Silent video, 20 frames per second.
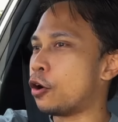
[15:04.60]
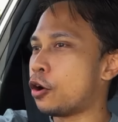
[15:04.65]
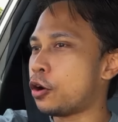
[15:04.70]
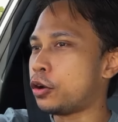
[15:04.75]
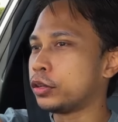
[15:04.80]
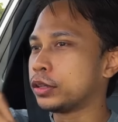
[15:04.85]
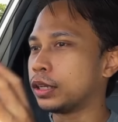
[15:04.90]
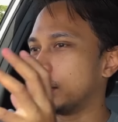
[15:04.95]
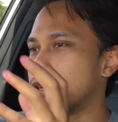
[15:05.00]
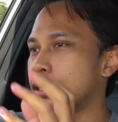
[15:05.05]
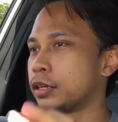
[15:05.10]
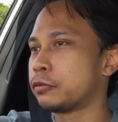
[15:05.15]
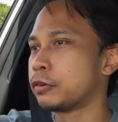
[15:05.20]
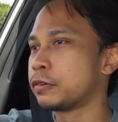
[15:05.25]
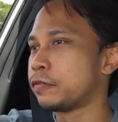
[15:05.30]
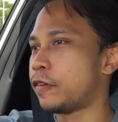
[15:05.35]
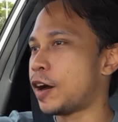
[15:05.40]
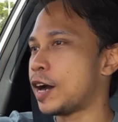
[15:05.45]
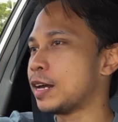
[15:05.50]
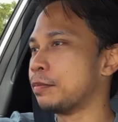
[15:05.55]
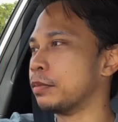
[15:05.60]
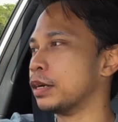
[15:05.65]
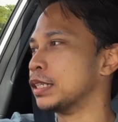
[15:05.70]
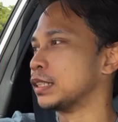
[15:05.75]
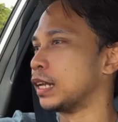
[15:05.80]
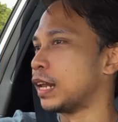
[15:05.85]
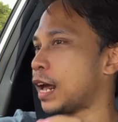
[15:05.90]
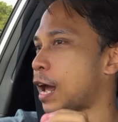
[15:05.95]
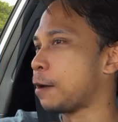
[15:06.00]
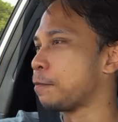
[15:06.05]
all the little
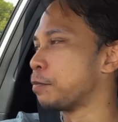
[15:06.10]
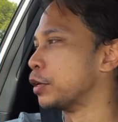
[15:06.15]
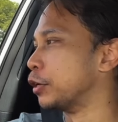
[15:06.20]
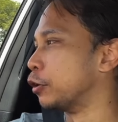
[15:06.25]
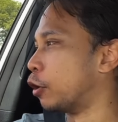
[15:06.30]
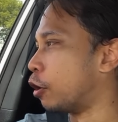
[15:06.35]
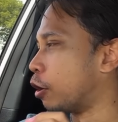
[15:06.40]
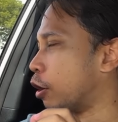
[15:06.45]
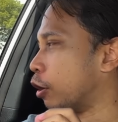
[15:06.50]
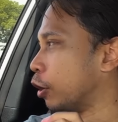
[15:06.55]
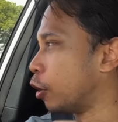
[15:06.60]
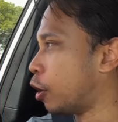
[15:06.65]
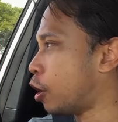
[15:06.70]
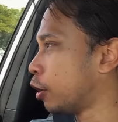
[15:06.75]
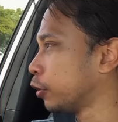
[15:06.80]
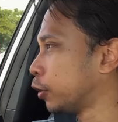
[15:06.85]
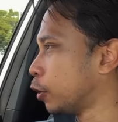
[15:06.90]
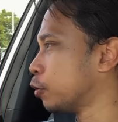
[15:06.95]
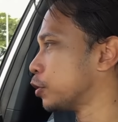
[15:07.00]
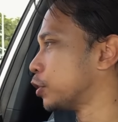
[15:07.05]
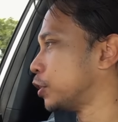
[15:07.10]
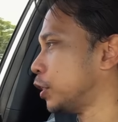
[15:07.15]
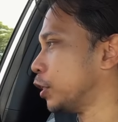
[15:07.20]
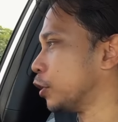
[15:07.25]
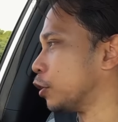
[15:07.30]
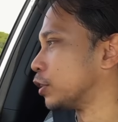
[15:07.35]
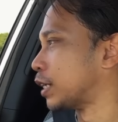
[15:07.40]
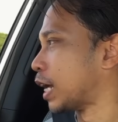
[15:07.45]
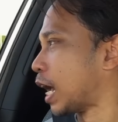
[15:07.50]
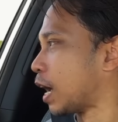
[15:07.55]
refinements that happened along those
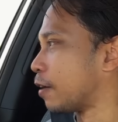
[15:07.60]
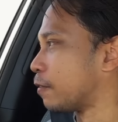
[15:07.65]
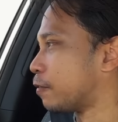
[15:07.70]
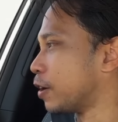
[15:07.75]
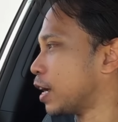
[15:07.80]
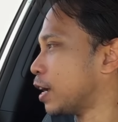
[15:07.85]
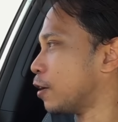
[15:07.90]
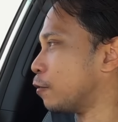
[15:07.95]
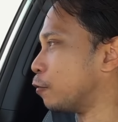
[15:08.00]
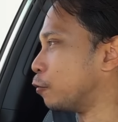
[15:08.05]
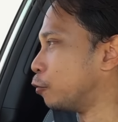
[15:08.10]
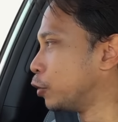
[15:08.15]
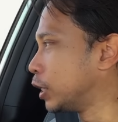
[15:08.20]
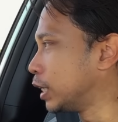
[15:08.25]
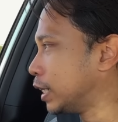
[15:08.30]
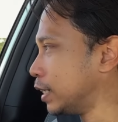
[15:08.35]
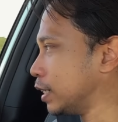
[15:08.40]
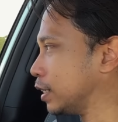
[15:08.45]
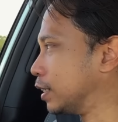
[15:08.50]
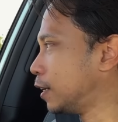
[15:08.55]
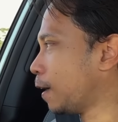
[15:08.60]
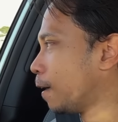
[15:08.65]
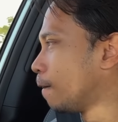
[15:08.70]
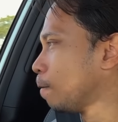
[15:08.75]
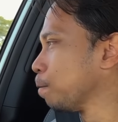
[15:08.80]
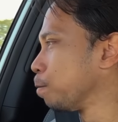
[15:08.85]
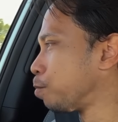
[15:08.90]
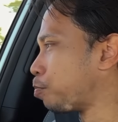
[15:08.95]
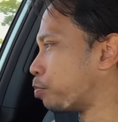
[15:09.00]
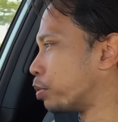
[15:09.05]
years have really
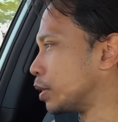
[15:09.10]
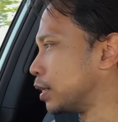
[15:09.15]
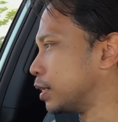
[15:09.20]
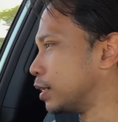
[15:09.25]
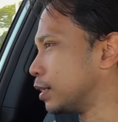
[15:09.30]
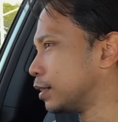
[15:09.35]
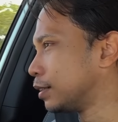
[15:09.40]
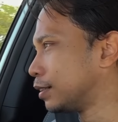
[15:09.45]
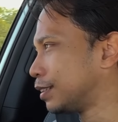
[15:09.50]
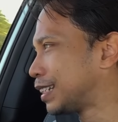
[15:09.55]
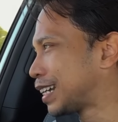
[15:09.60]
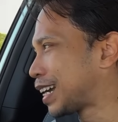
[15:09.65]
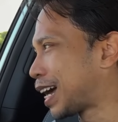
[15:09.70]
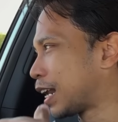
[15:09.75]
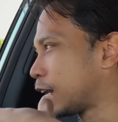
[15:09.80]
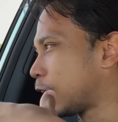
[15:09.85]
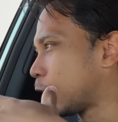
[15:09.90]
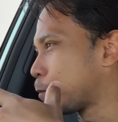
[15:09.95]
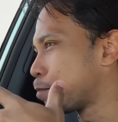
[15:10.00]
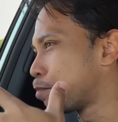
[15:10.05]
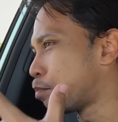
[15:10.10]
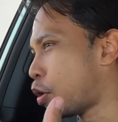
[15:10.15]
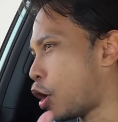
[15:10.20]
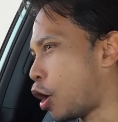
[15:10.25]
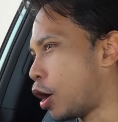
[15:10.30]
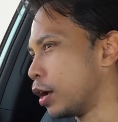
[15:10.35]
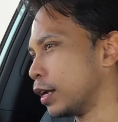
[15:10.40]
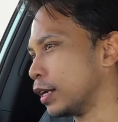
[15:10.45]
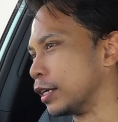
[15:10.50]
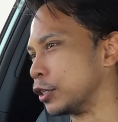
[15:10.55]
been kind of like
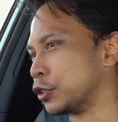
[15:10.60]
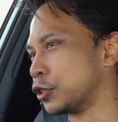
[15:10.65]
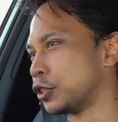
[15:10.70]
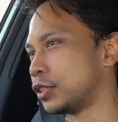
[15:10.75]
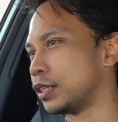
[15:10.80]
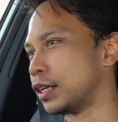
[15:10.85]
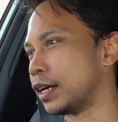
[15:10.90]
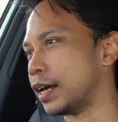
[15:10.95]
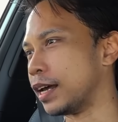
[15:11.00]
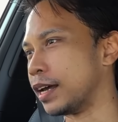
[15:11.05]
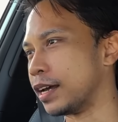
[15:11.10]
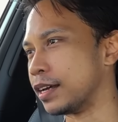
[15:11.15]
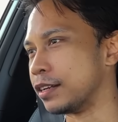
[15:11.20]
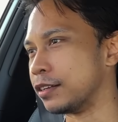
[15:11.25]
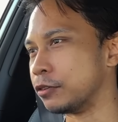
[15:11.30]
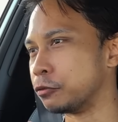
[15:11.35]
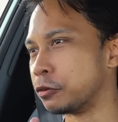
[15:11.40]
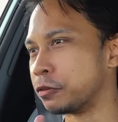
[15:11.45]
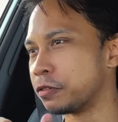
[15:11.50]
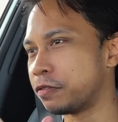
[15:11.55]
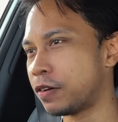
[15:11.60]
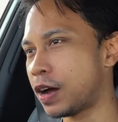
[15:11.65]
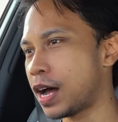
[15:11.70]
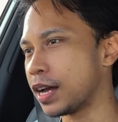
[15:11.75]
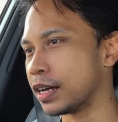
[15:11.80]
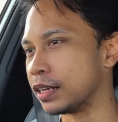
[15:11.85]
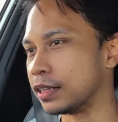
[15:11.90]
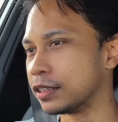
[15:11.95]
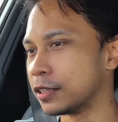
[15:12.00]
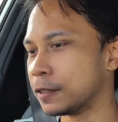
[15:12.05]
polished and
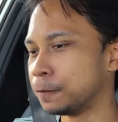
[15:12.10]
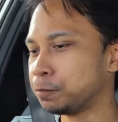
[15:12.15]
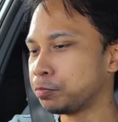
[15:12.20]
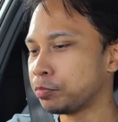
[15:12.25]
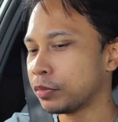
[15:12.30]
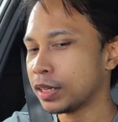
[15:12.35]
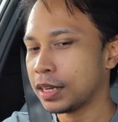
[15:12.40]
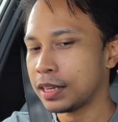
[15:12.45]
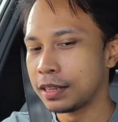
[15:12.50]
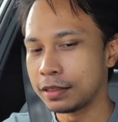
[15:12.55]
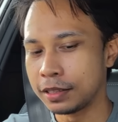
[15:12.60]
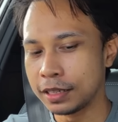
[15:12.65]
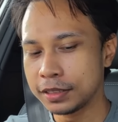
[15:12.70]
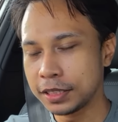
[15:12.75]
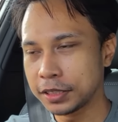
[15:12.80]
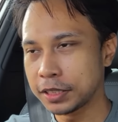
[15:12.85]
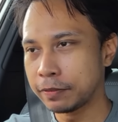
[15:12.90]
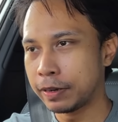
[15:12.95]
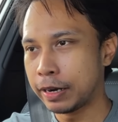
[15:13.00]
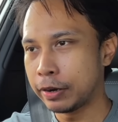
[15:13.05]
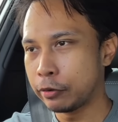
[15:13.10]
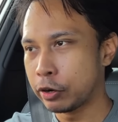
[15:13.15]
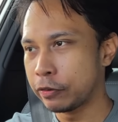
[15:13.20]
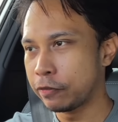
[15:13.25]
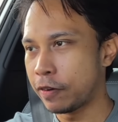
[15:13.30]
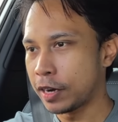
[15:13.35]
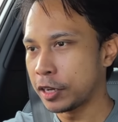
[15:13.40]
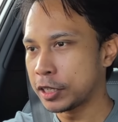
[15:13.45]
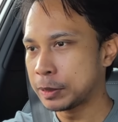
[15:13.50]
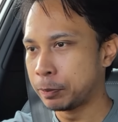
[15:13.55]
refined. This is a very
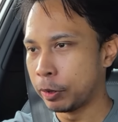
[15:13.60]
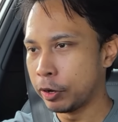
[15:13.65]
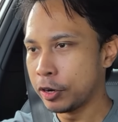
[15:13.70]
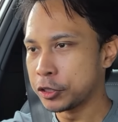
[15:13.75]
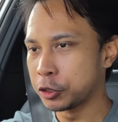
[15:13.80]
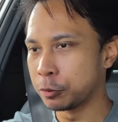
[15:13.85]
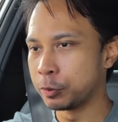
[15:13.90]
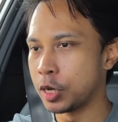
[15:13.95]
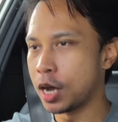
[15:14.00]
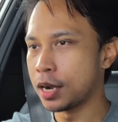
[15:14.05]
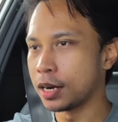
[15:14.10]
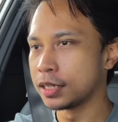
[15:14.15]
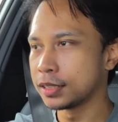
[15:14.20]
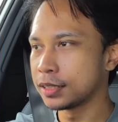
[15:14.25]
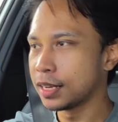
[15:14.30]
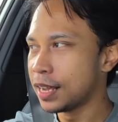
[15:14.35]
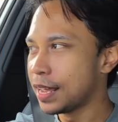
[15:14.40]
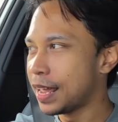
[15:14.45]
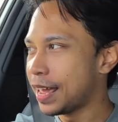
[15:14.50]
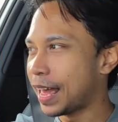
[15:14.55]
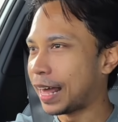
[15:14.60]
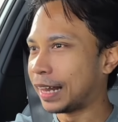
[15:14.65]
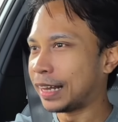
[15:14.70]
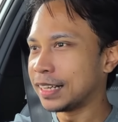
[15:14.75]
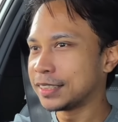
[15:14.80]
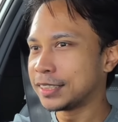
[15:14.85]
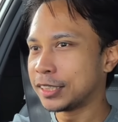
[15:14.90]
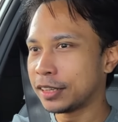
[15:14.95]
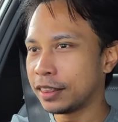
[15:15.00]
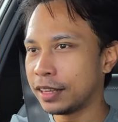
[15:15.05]
refined experience, to be honest, and
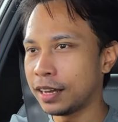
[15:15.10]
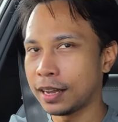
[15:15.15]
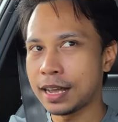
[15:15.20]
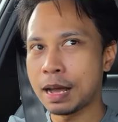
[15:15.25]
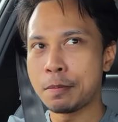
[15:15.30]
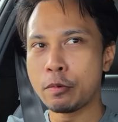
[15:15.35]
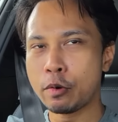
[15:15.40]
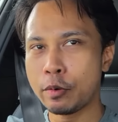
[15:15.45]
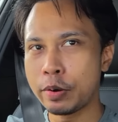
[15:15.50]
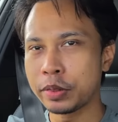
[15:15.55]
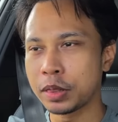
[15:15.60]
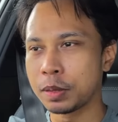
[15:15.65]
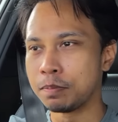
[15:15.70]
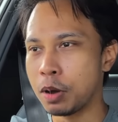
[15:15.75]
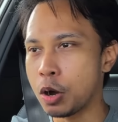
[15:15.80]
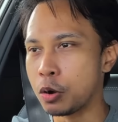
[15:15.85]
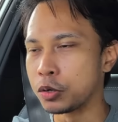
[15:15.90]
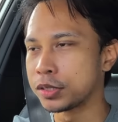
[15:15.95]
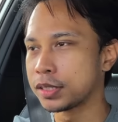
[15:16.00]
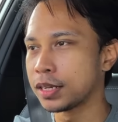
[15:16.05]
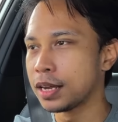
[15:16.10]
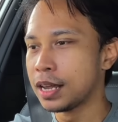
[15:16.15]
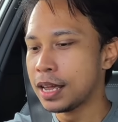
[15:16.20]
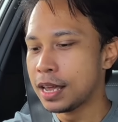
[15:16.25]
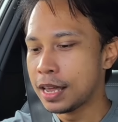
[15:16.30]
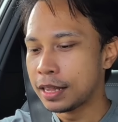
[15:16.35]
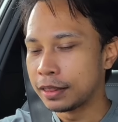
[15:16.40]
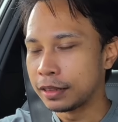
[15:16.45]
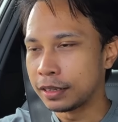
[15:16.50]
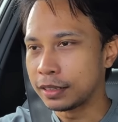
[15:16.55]
that's the thing I come away with the most.
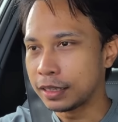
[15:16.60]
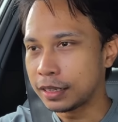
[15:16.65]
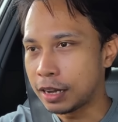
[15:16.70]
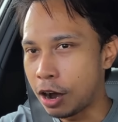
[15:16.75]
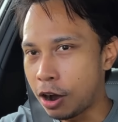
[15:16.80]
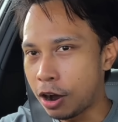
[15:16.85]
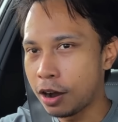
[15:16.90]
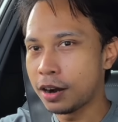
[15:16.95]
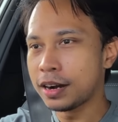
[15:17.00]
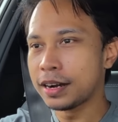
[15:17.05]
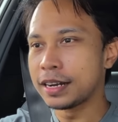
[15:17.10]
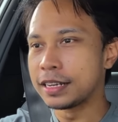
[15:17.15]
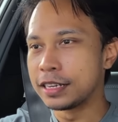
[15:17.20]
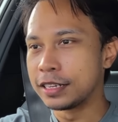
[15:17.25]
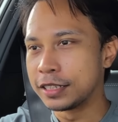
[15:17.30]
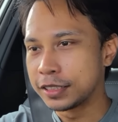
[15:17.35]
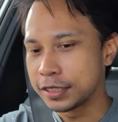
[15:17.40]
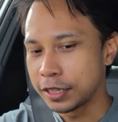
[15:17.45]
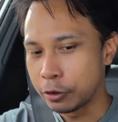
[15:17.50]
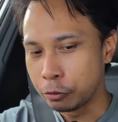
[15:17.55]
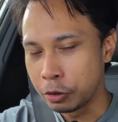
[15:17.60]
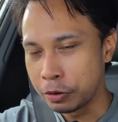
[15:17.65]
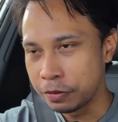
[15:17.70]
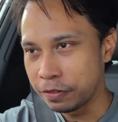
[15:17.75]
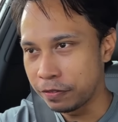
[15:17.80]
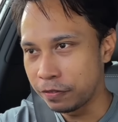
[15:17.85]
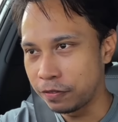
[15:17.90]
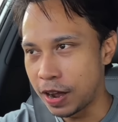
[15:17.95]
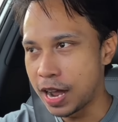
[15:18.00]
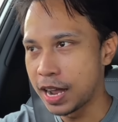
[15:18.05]
The car is
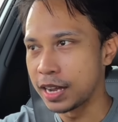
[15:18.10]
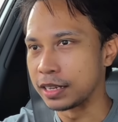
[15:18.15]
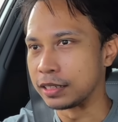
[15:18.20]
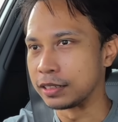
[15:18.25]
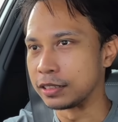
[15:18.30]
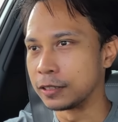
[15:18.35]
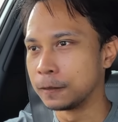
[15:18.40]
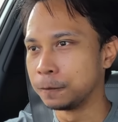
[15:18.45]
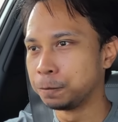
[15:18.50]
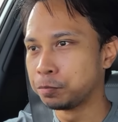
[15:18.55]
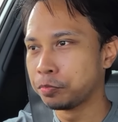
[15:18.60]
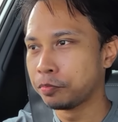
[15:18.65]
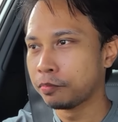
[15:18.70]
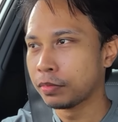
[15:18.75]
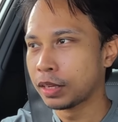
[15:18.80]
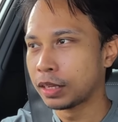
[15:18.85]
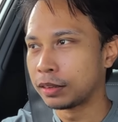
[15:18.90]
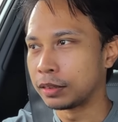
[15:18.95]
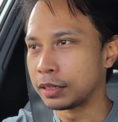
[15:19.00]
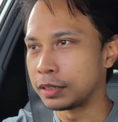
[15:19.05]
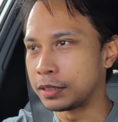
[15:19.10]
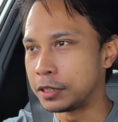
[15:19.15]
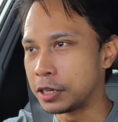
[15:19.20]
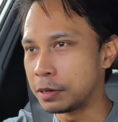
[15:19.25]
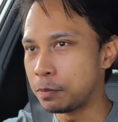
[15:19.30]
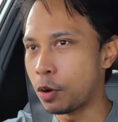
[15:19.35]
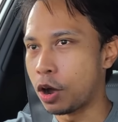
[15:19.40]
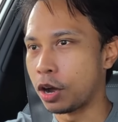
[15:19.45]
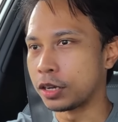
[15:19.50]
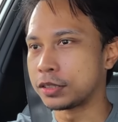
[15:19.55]
refined. The
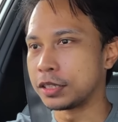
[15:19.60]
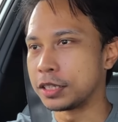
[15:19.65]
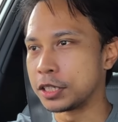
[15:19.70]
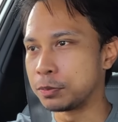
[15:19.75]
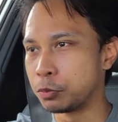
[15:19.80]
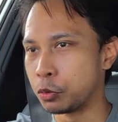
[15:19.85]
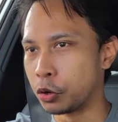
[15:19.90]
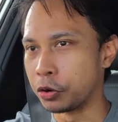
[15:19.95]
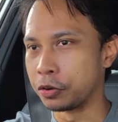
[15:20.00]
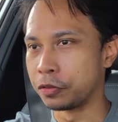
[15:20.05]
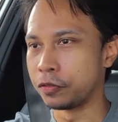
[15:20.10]
gearbox is more